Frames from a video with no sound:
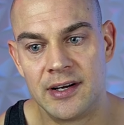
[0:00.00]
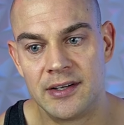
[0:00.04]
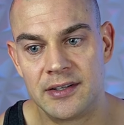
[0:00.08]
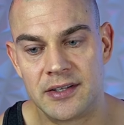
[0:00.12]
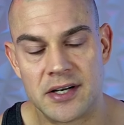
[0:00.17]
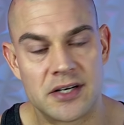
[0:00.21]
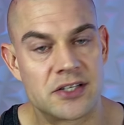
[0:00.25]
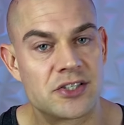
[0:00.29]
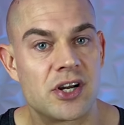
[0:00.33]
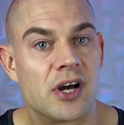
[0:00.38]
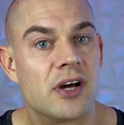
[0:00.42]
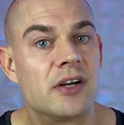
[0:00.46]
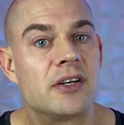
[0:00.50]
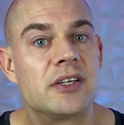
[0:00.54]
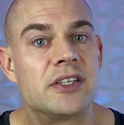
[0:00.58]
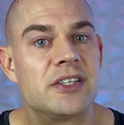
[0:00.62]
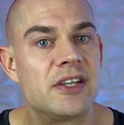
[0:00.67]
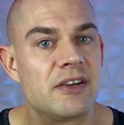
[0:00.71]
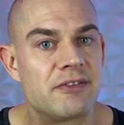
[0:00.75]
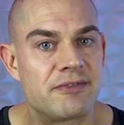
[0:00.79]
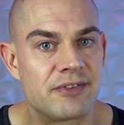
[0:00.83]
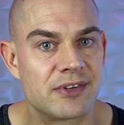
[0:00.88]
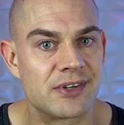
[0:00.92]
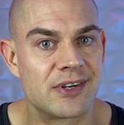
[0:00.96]
There's 100
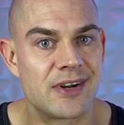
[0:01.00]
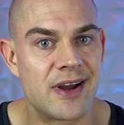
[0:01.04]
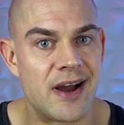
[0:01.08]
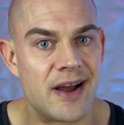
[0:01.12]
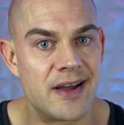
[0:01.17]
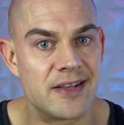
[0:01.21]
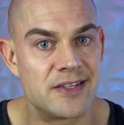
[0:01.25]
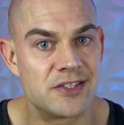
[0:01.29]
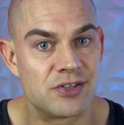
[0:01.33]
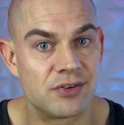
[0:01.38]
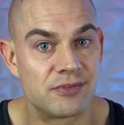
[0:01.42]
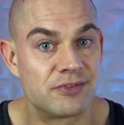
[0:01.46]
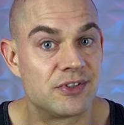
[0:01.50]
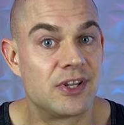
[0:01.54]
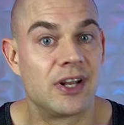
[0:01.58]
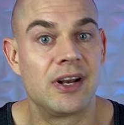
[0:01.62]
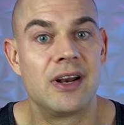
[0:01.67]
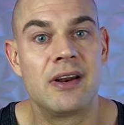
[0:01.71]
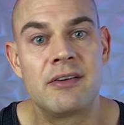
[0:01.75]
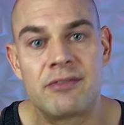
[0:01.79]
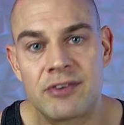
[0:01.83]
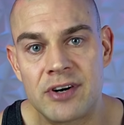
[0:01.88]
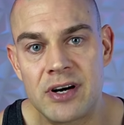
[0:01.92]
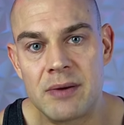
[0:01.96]
different kinds of
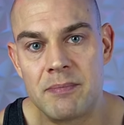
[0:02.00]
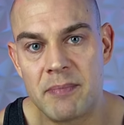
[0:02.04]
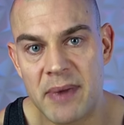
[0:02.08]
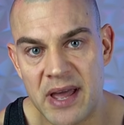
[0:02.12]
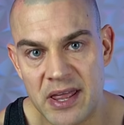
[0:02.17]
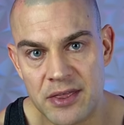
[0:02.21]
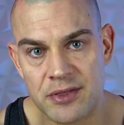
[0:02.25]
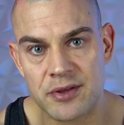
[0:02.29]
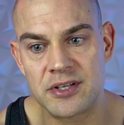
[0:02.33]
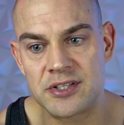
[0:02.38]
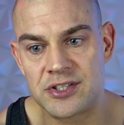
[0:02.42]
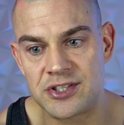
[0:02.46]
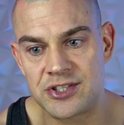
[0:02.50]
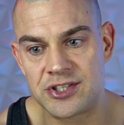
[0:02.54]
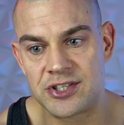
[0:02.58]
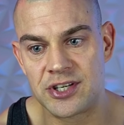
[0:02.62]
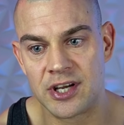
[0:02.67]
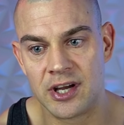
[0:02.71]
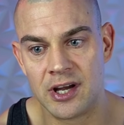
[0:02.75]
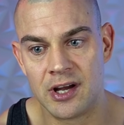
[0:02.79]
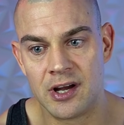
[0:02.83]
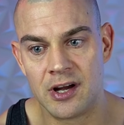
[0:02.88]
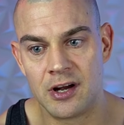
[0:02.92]
delivery methods.